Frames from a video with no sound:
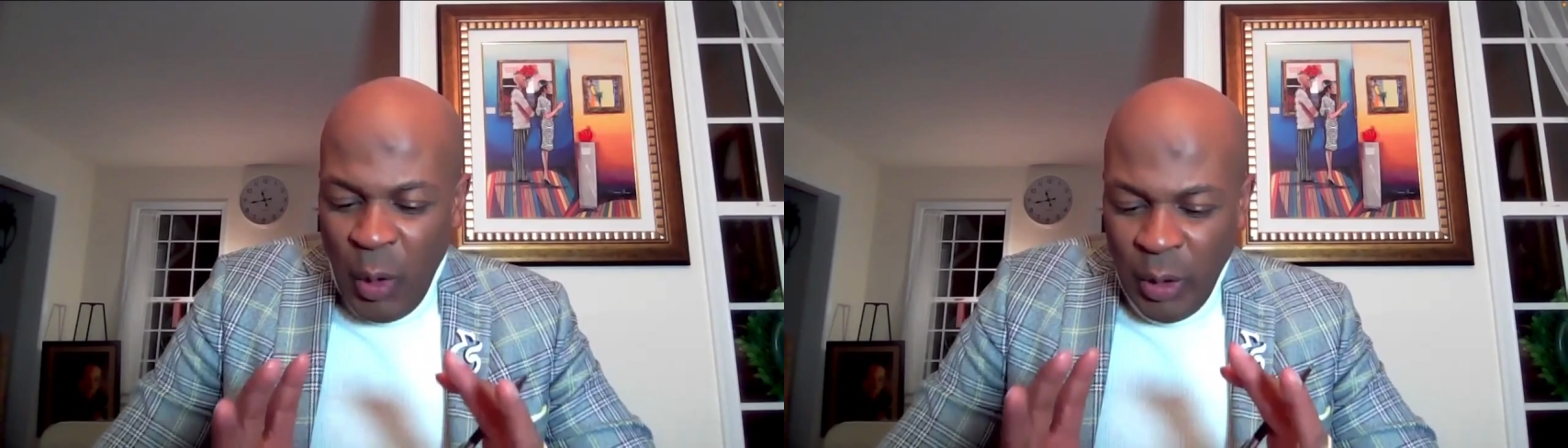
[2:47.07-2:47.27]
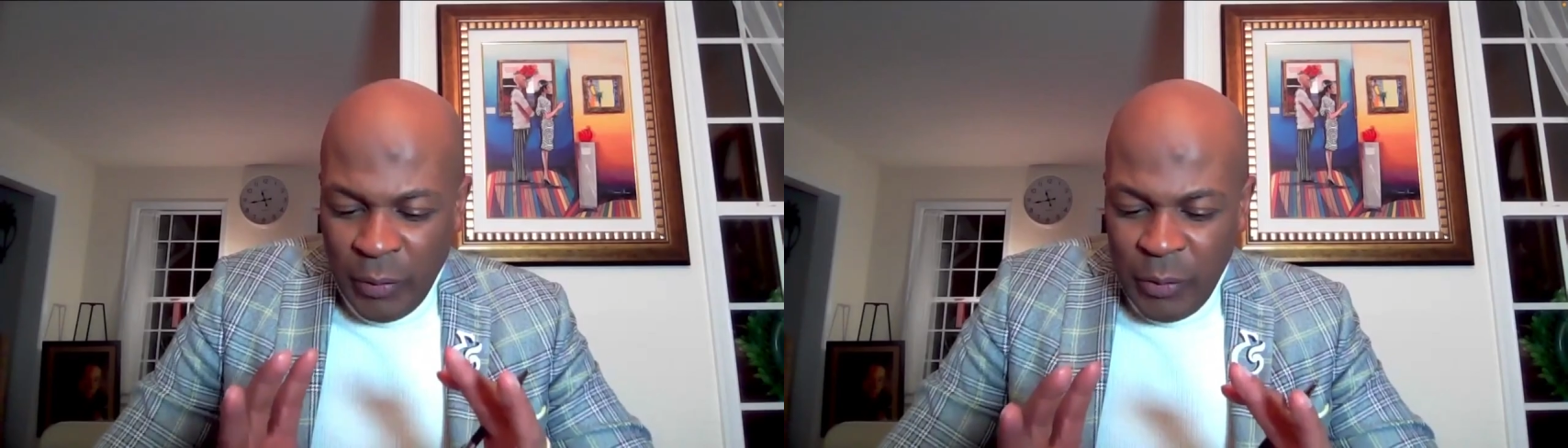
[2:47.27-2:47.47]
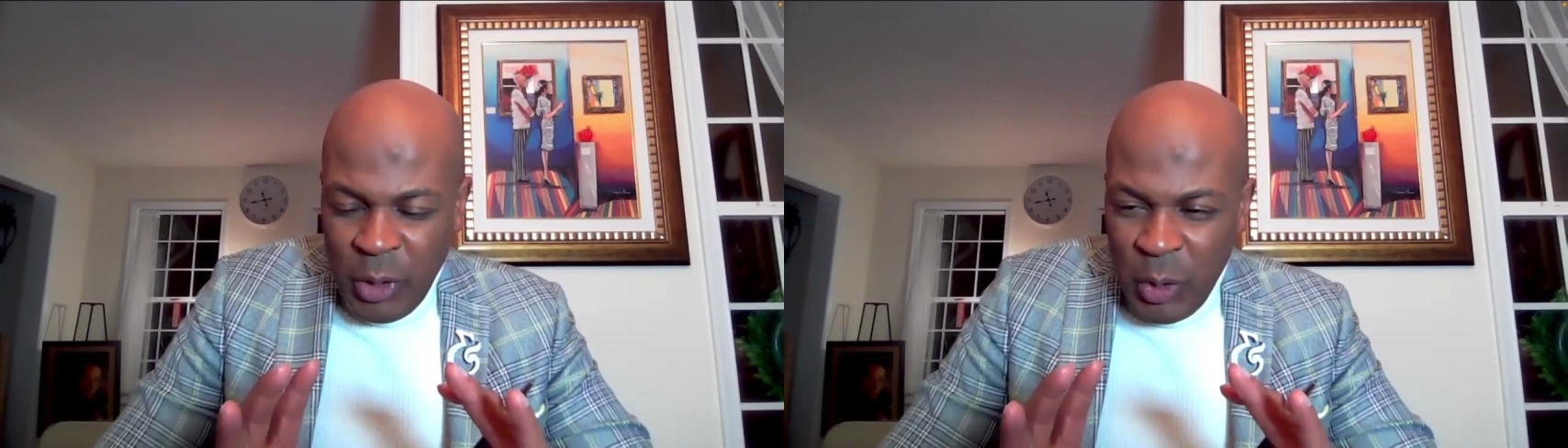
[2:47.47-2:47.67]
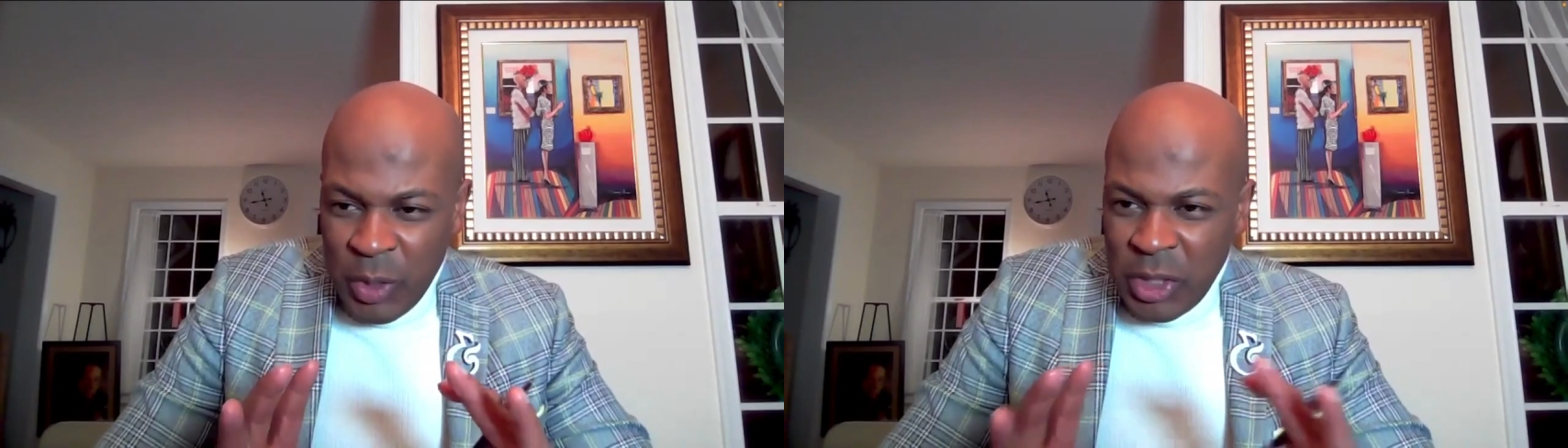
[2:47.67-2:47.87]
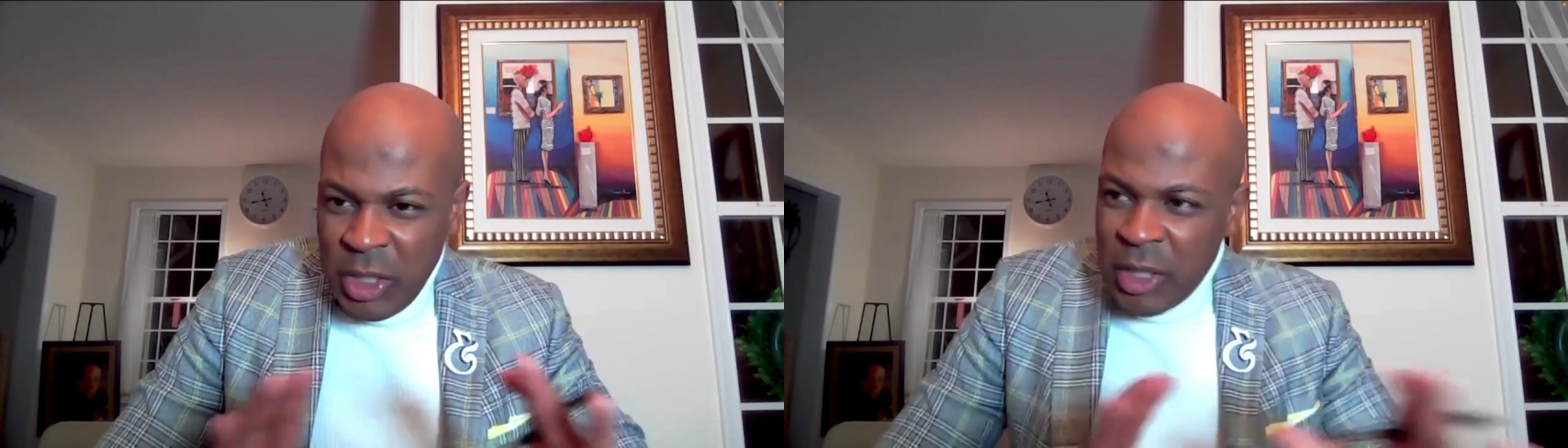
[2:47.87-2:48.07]
role of
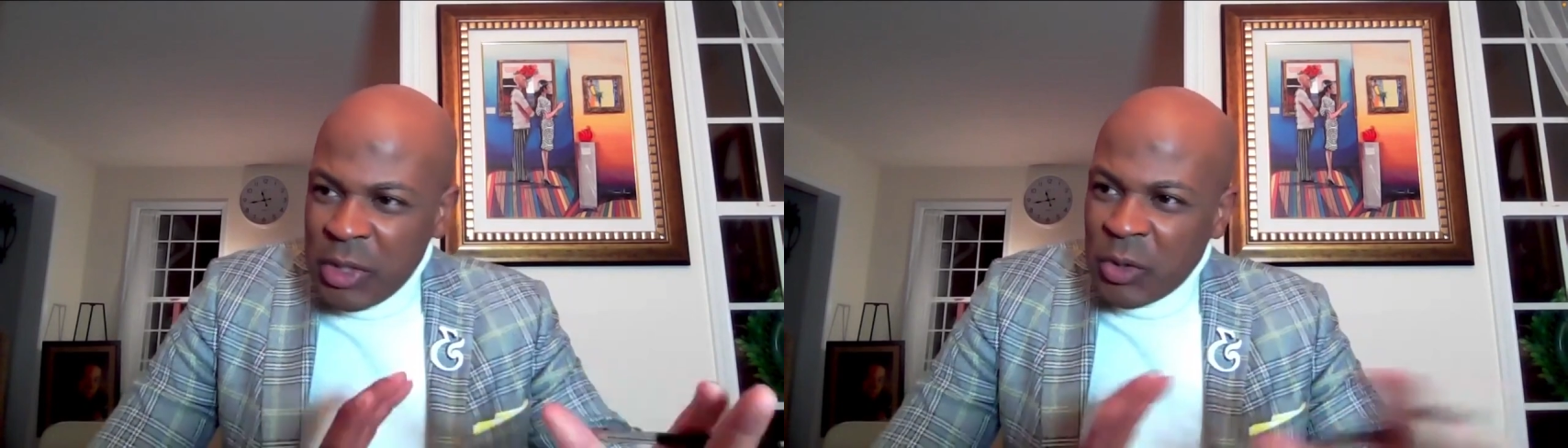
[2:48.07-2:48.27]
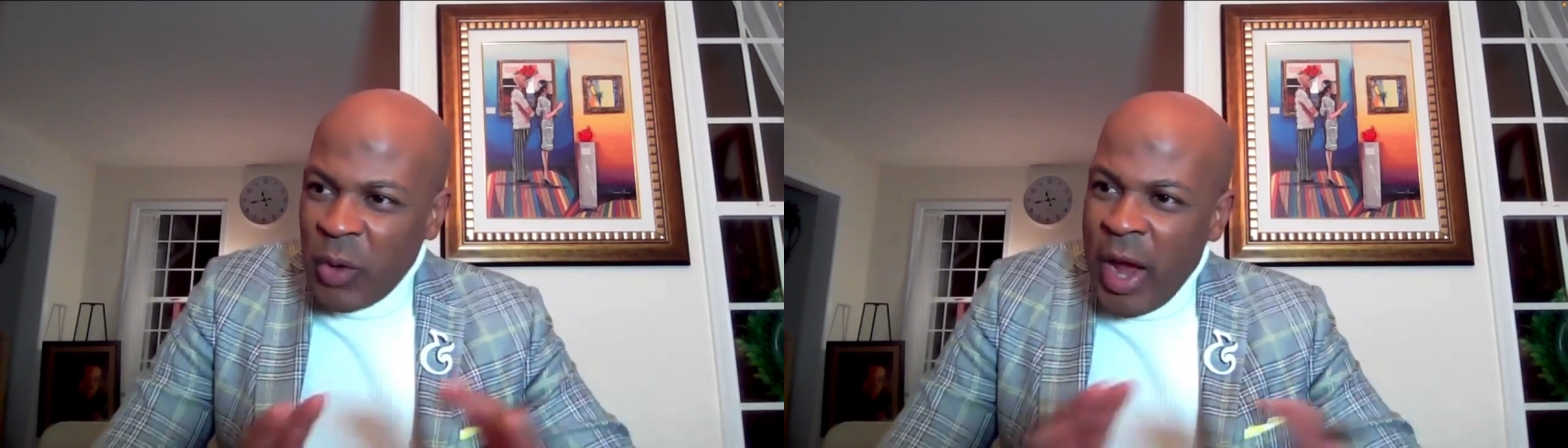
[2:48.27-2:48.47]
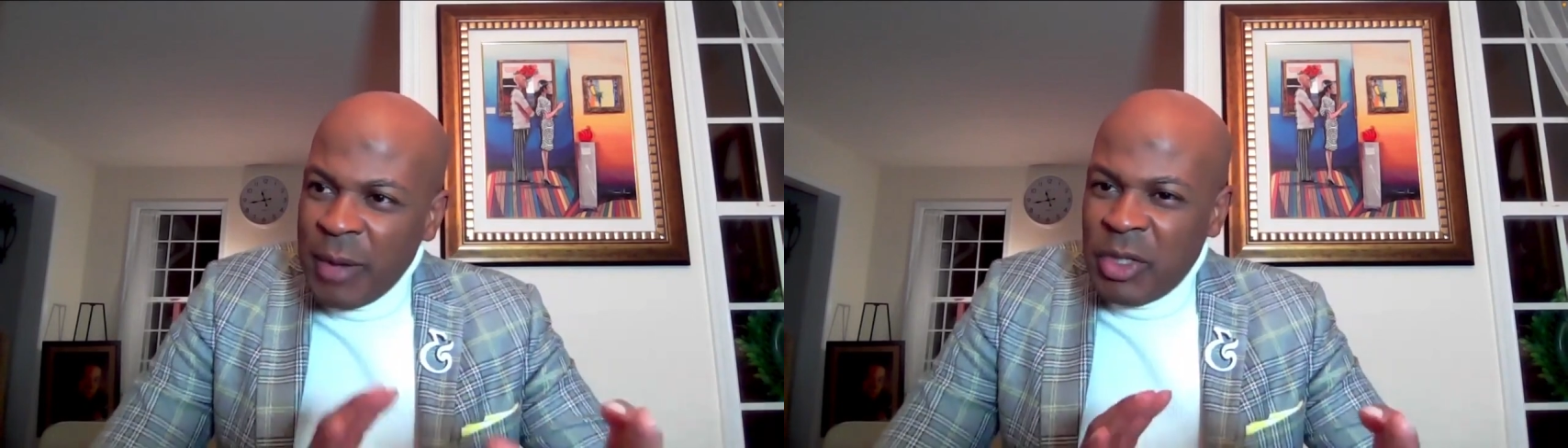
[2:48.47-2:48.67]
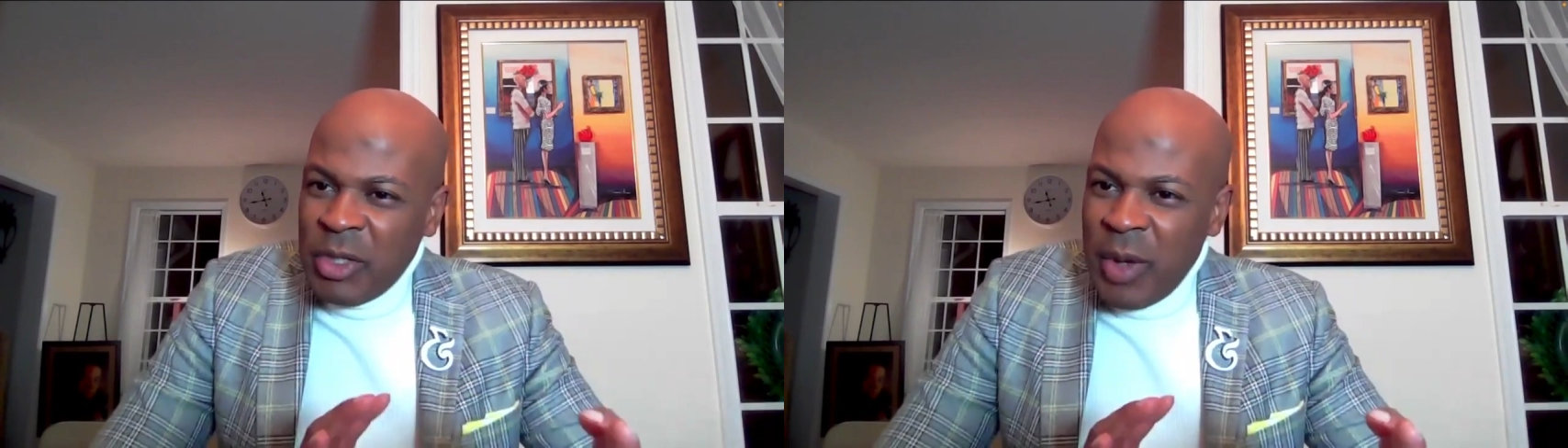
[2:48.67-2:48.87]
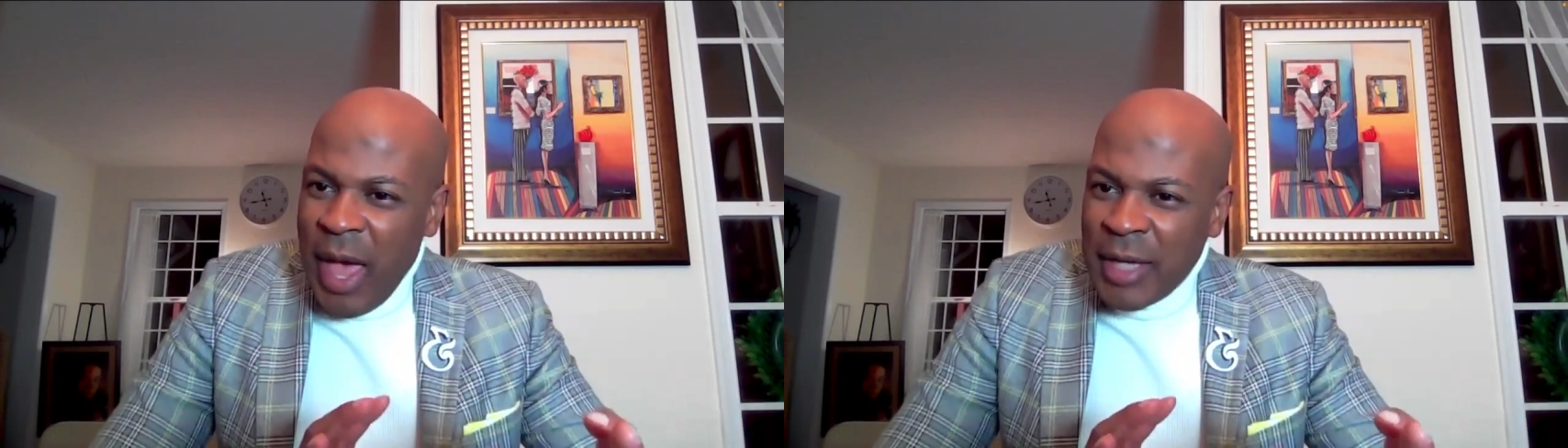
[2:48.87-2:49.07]
you, and she
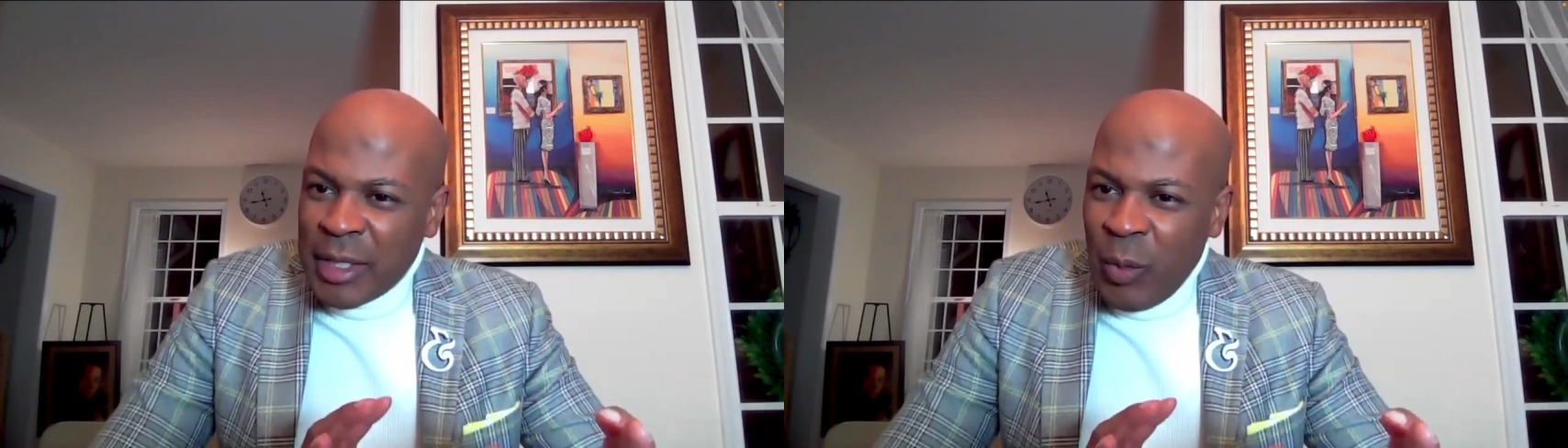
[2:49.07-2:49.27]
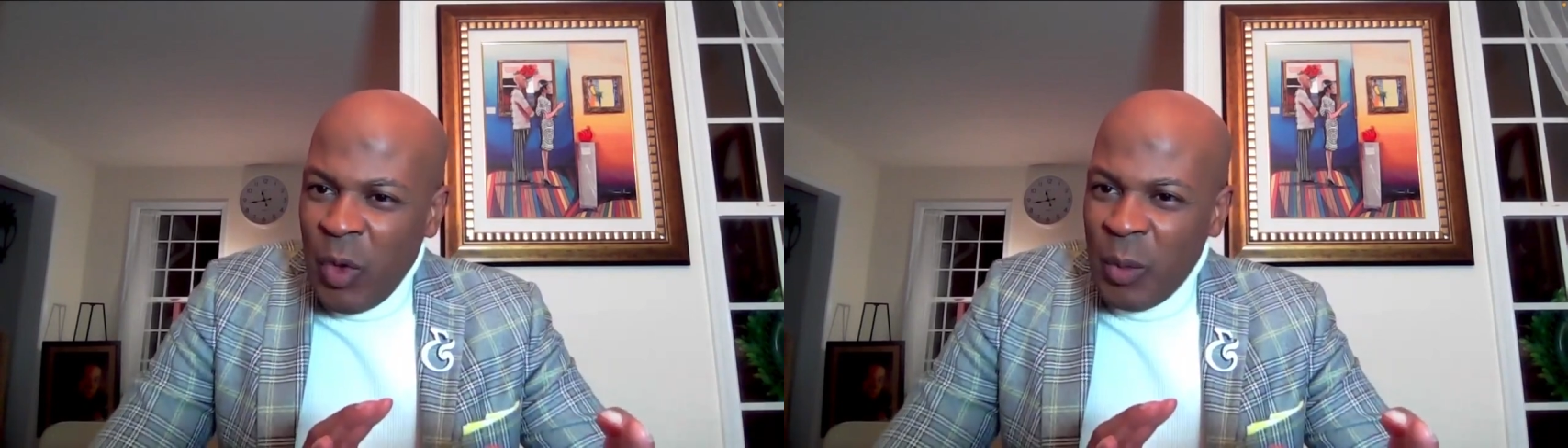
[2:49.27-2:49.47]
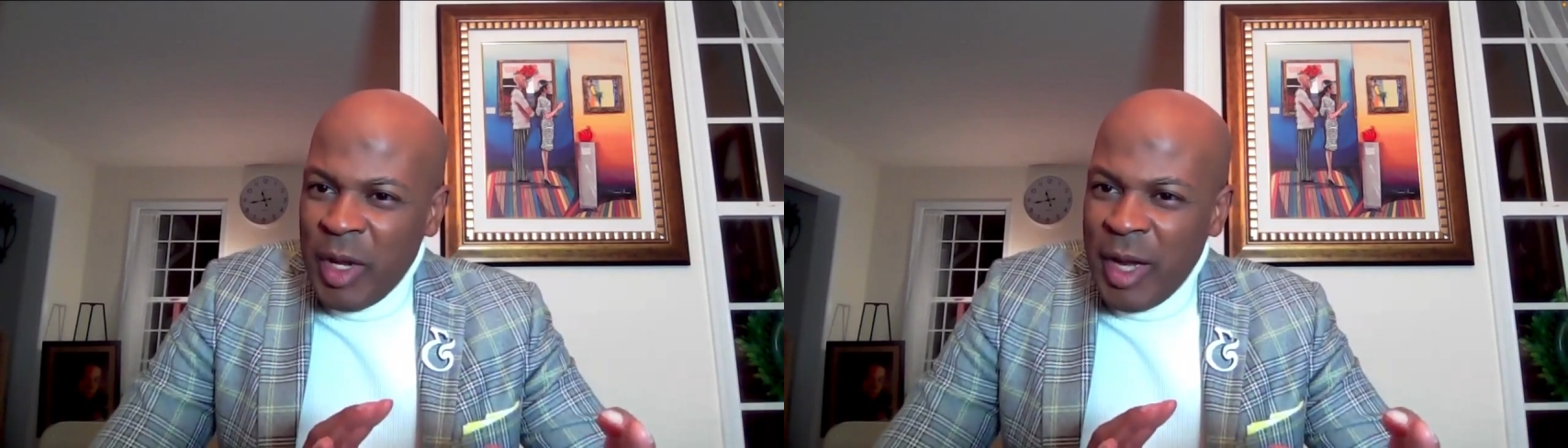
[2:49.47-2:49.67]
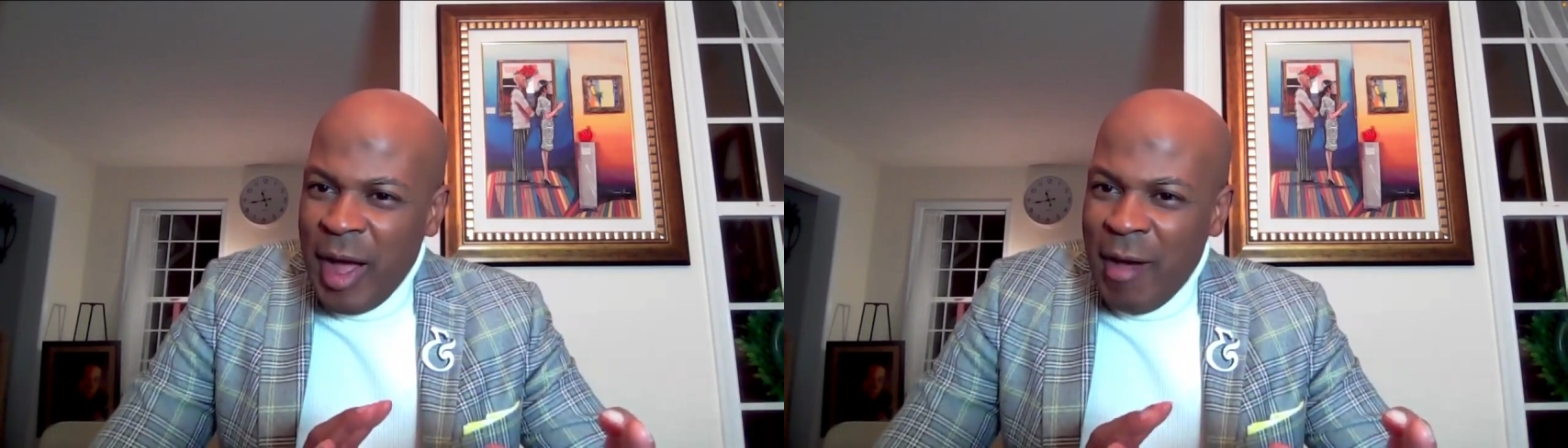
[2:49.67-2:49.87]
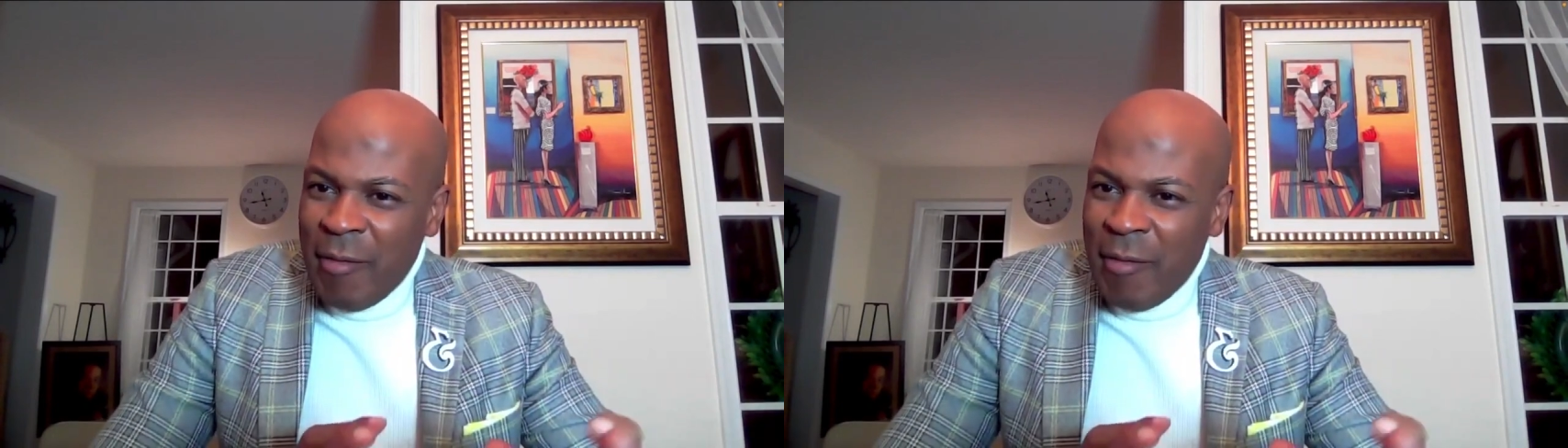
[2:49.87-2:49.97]
describes you as a woman